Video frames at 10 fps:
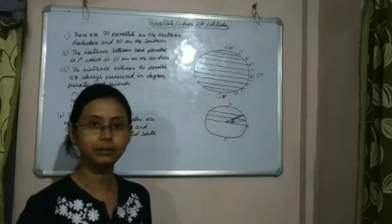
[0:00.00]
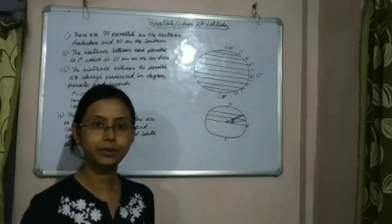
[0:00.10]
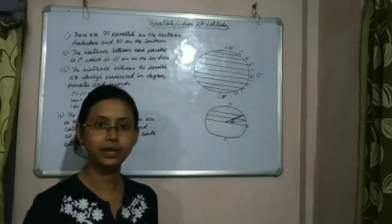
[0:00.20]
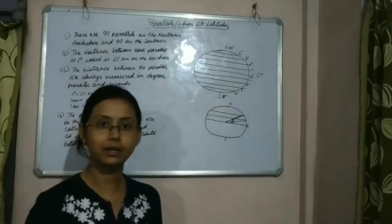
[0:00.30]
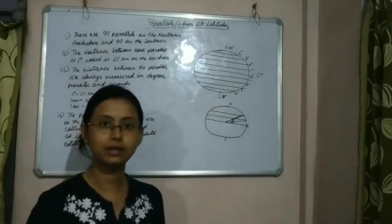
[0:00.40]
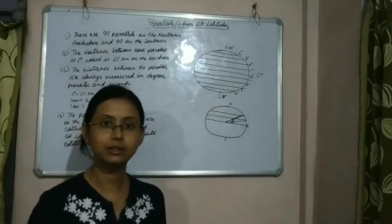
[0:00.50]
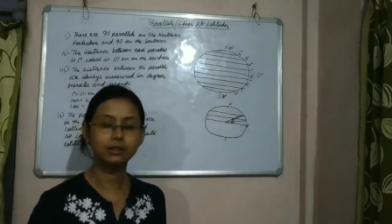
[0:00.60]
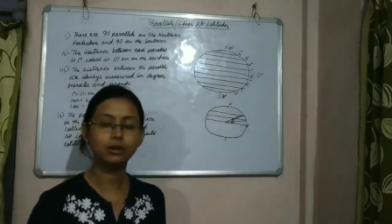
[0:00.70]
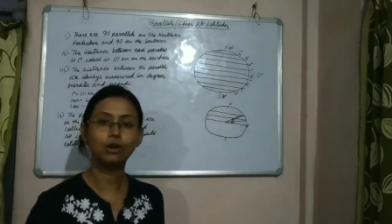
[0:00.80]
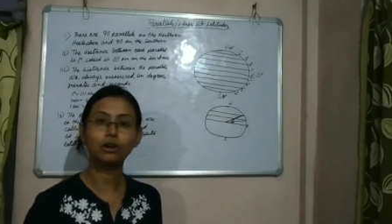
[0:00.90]
parallel
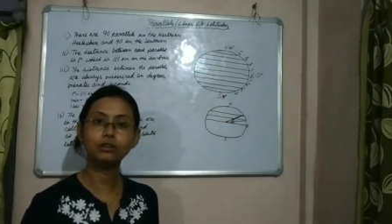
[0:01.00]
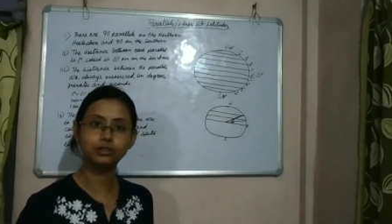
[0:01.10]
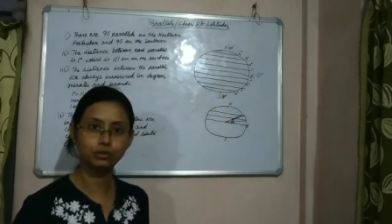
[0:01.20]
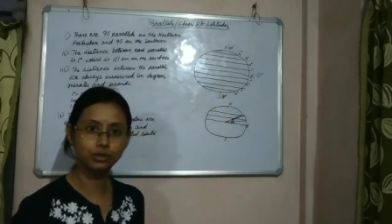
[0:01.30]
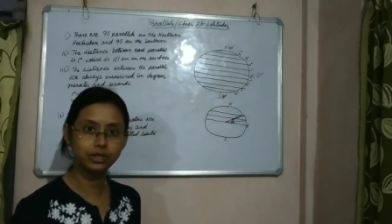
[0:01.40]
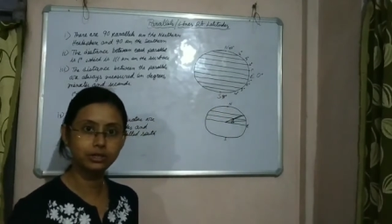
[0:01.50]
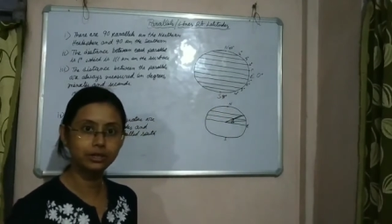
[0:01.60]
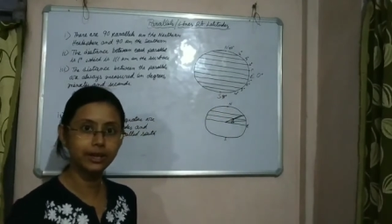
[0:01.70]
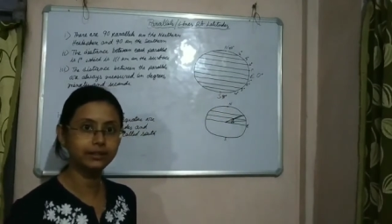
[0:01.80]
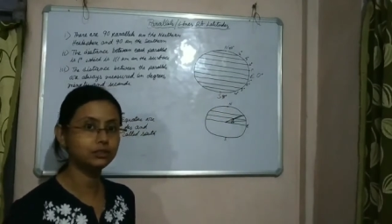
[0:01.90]
or 0 degree
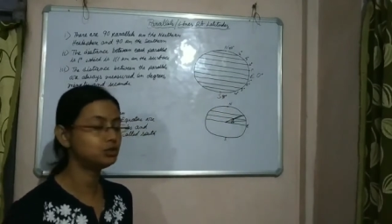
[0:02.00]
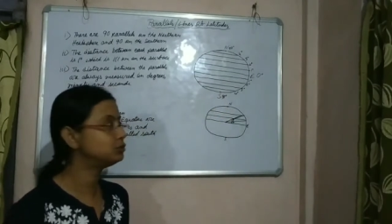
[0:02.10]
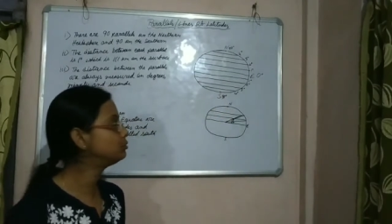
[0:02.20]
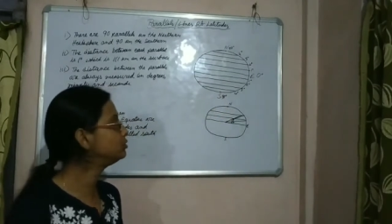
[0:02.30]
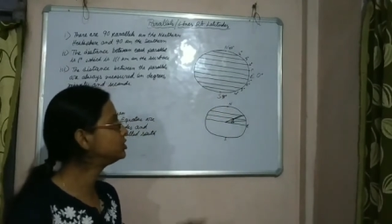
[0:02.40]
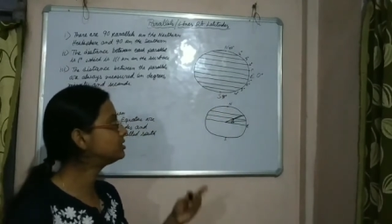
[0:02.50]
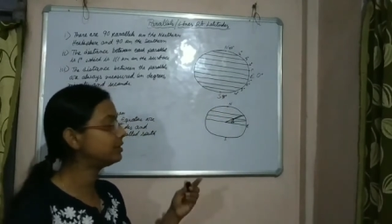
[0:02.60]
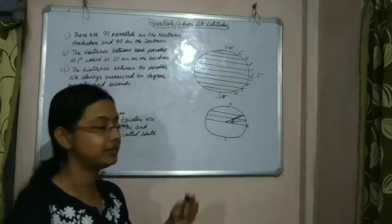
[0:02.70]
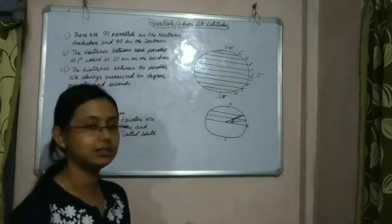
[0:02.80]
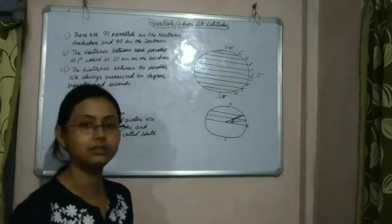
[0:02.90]
latitude, which is
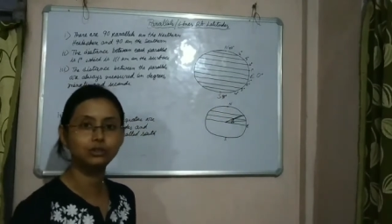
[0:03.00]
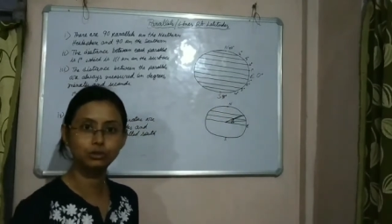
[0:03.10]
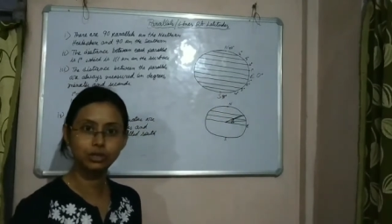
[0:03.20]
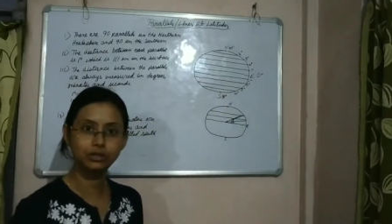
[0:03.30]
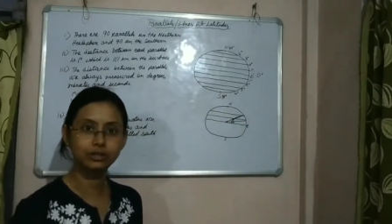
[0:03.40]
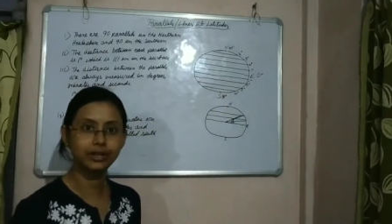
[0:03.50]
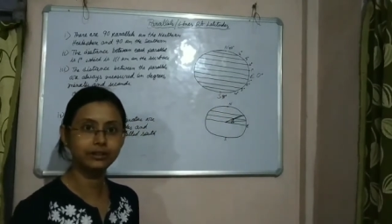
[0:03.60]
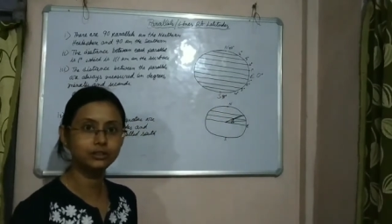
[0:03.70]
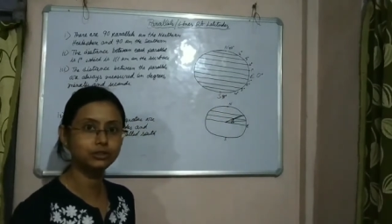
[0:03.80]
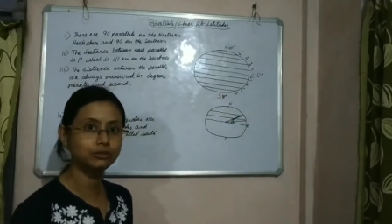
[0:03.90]
having the 0 degree
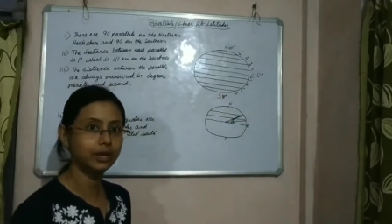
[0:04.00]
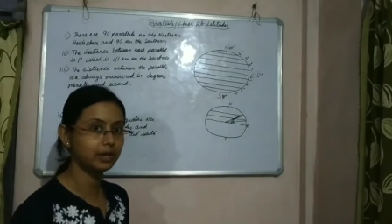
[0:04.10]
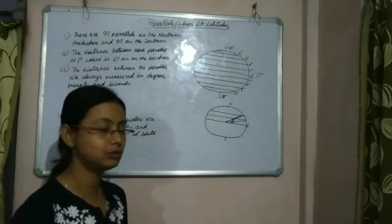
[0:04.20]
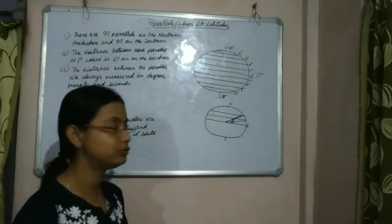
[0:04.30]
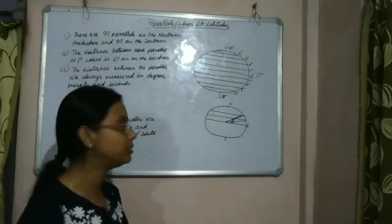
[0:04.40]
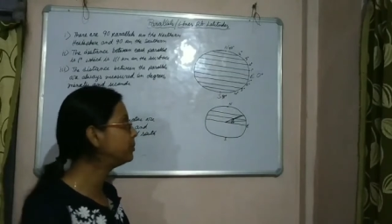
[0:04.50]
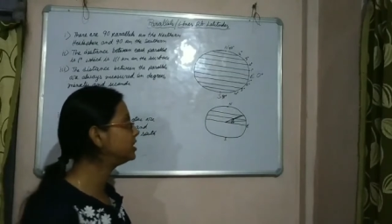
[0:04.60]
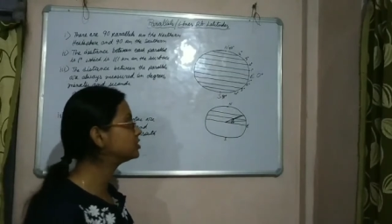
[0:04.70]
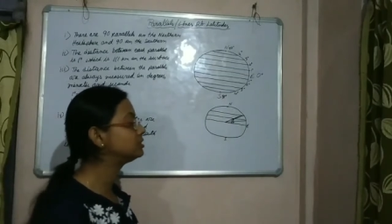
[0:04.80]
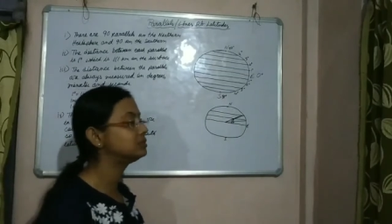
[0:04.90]
latitude as we
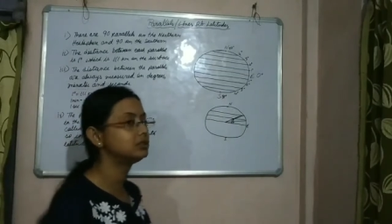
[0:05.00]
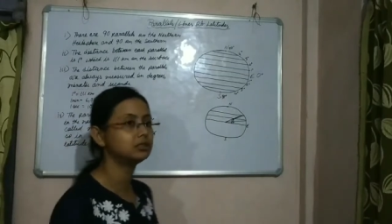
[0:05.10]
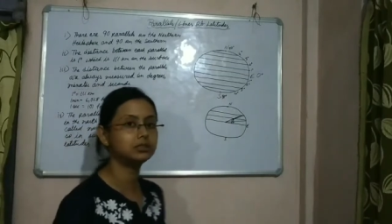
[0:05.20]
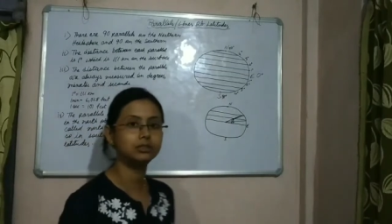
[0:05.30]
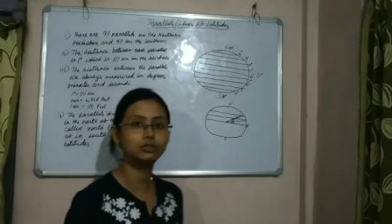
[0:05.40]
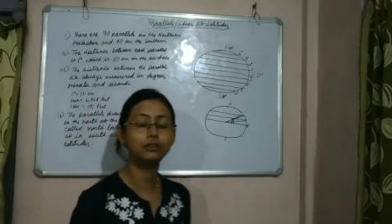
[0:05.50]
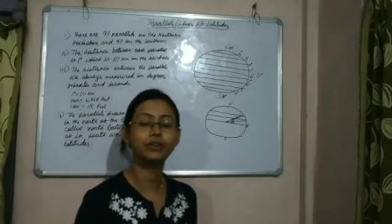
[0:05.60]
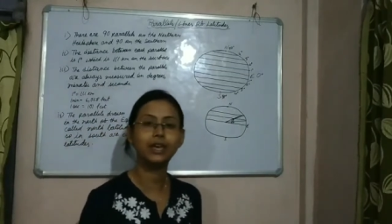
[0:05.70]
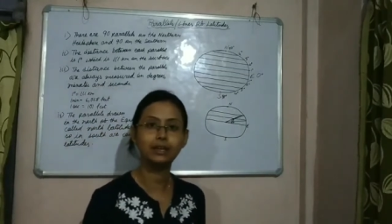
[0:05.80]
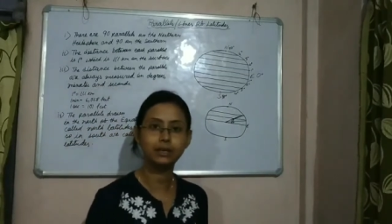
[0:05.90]
measure the distance of
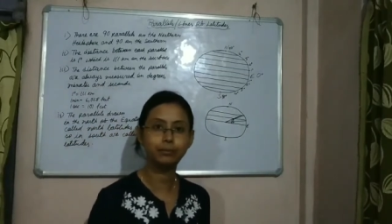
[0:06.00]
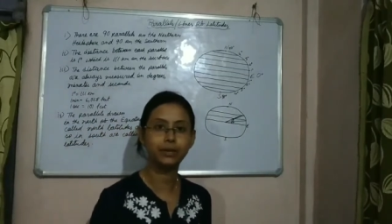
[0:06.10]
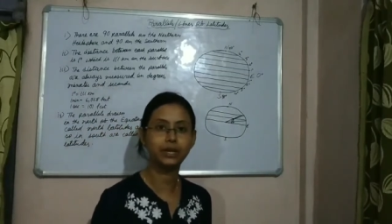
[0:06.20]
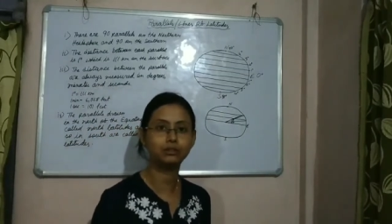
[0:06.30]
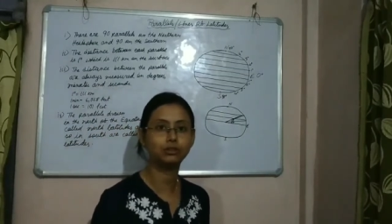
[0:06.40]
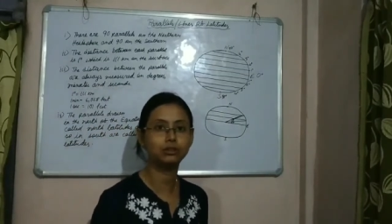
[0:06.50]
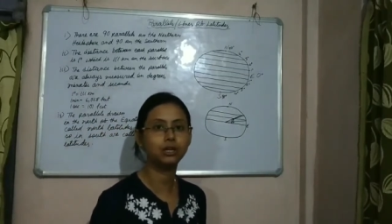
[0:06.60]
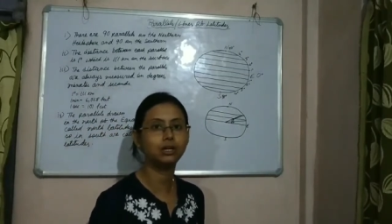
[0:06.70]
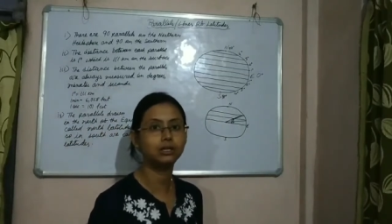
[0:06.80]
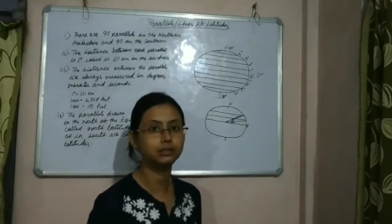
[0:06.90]
any place on the
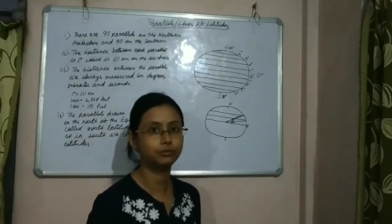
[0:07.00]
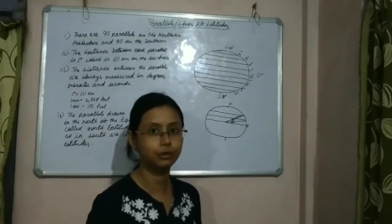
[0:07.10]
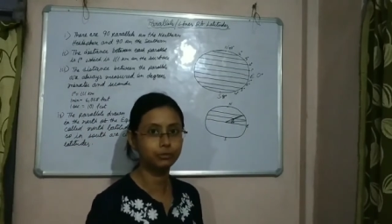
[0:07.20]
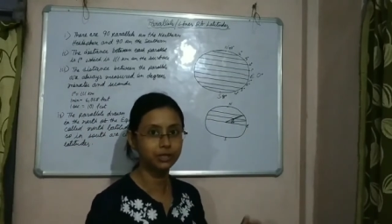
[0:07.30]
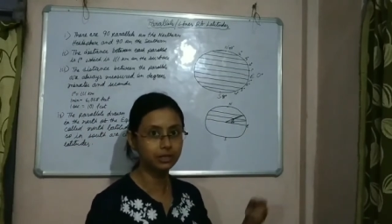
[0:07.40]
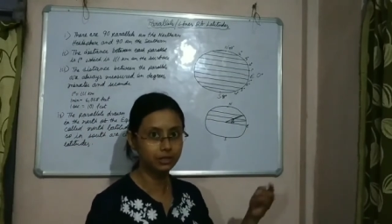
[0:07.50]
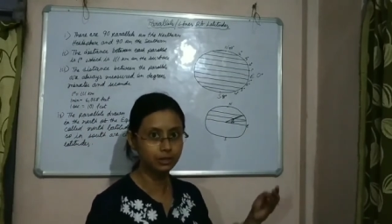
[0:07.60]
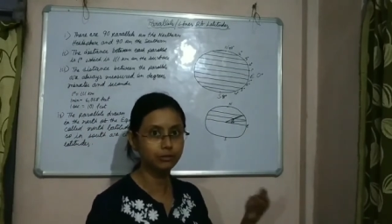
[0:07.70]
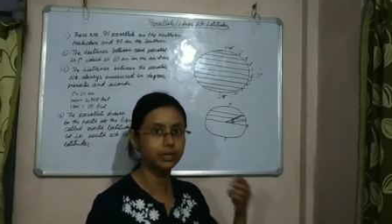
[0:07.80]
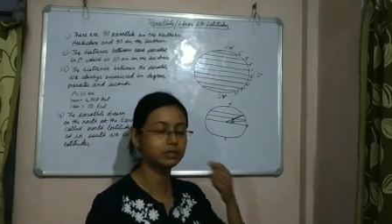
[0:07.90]
earth from the
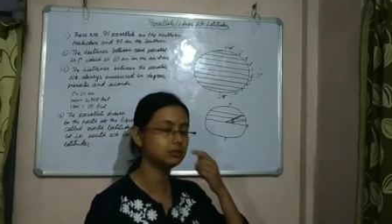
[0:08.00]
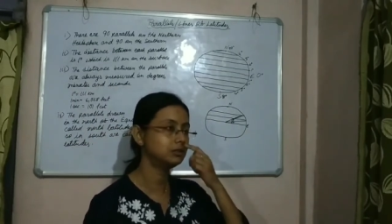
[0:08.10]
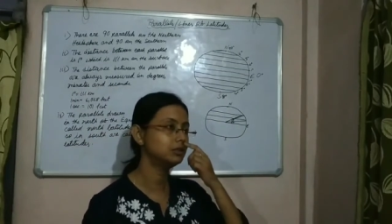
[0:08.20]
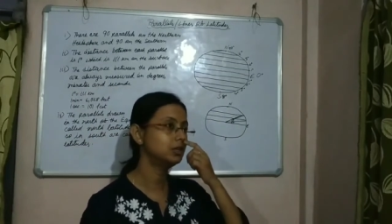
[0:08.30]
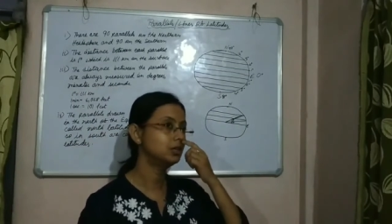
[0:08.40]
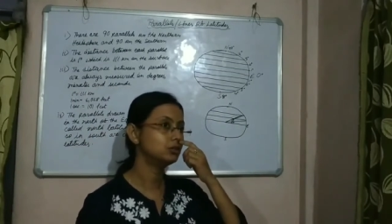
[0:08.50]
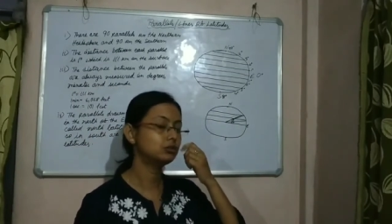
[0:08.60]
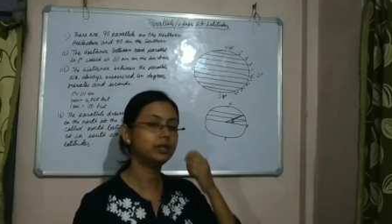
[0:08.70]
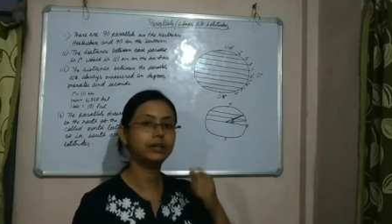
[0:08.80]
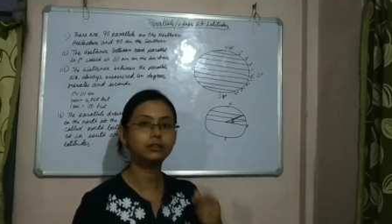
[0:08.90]
equator. So
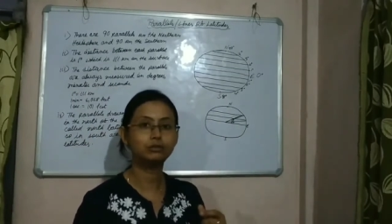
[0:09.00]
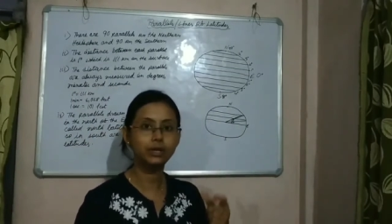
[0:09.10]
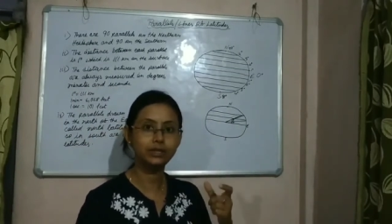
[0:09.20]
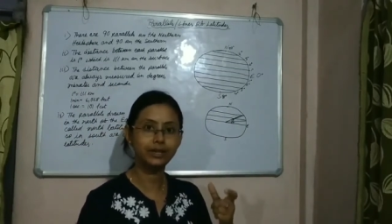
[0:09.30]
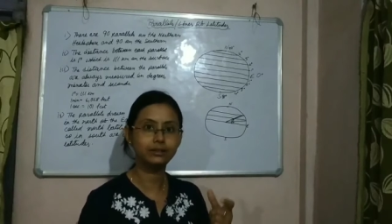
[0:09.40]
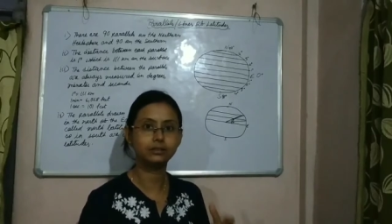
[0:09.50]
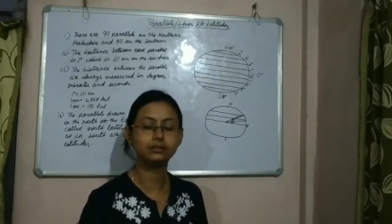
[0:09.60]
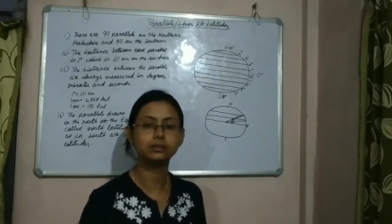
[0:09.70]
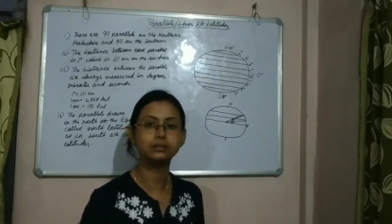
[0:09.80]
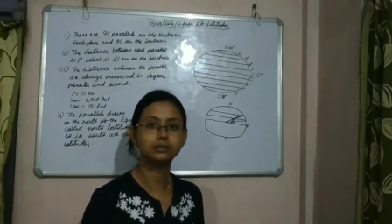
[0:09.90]
that is why that
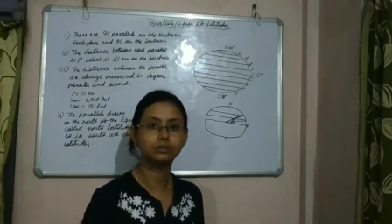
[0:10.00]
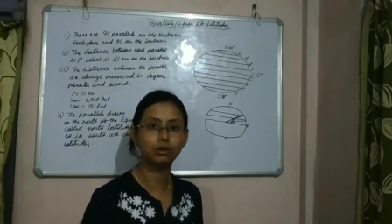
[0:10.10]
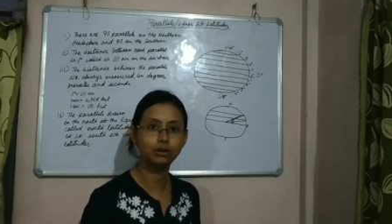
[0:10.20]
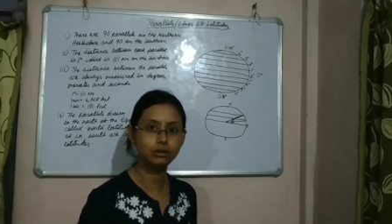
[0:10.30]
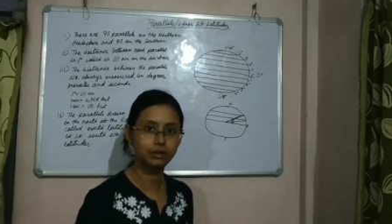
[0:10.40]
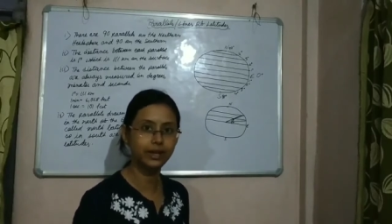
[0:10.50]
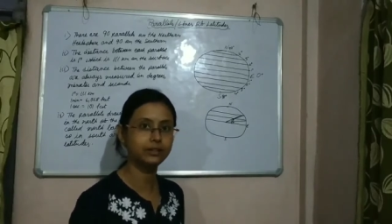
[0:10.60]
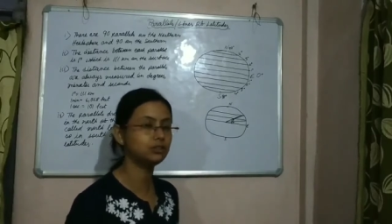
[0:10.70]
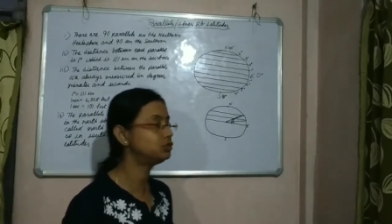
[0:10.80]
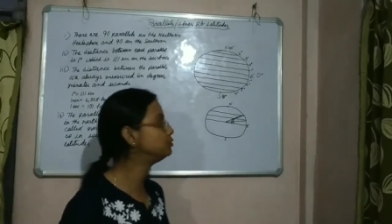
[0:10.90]
distance is called
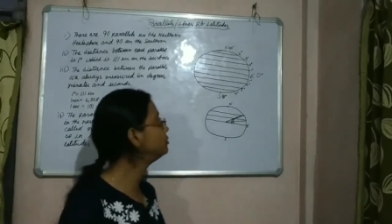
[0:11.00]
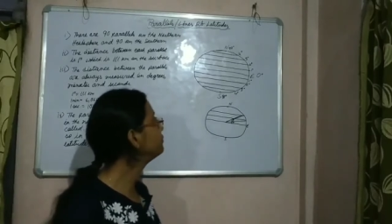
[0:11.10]
latitude.